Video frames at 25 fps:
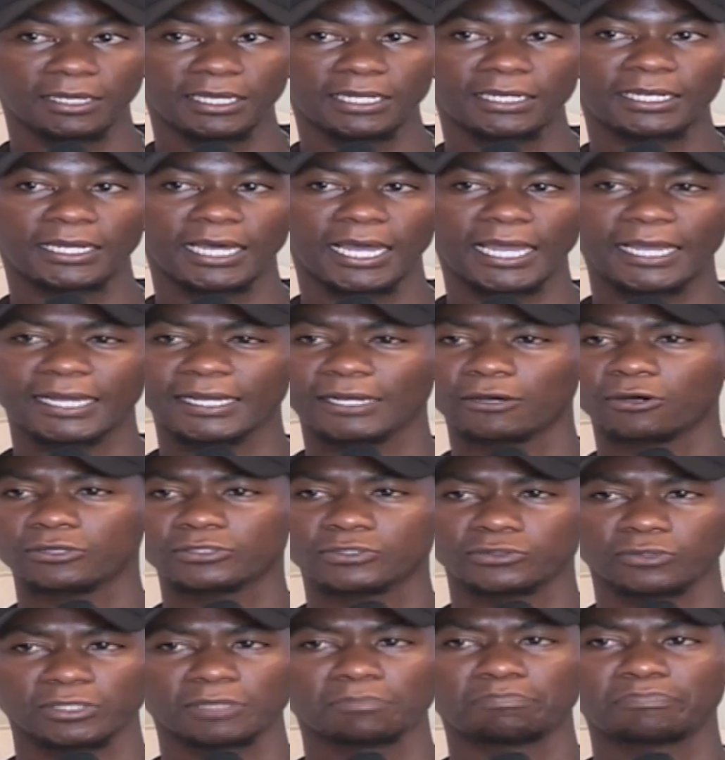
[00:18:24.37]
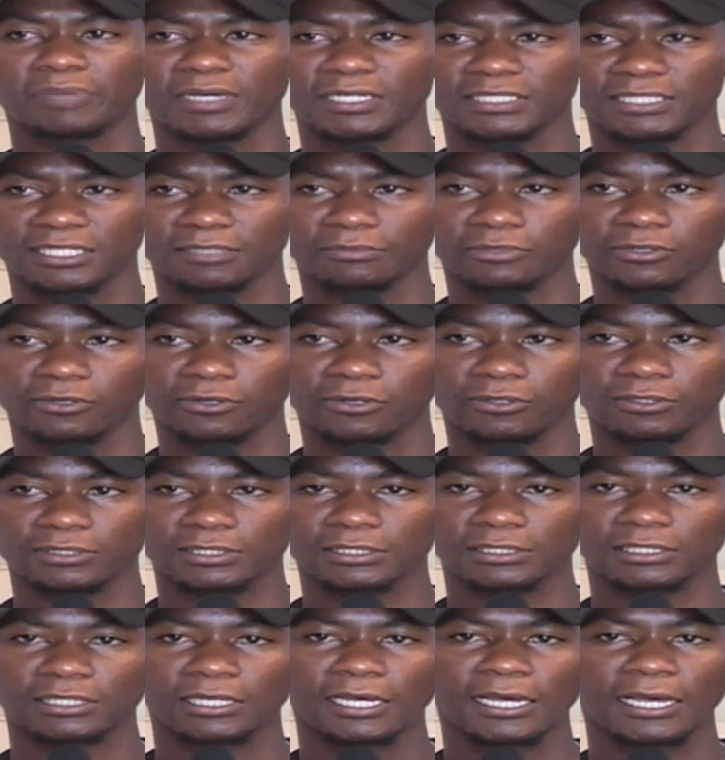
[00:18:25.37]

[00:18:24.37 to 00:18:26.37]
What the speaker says: And I got so impatient because